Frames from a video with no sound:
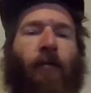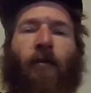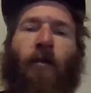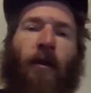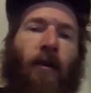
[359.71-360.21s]

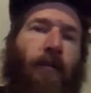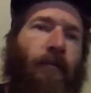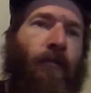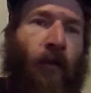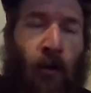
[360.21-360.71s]
for
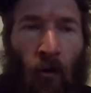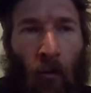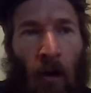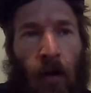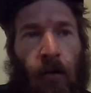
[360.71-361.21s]
a little
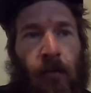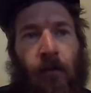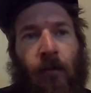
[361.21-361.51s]
while.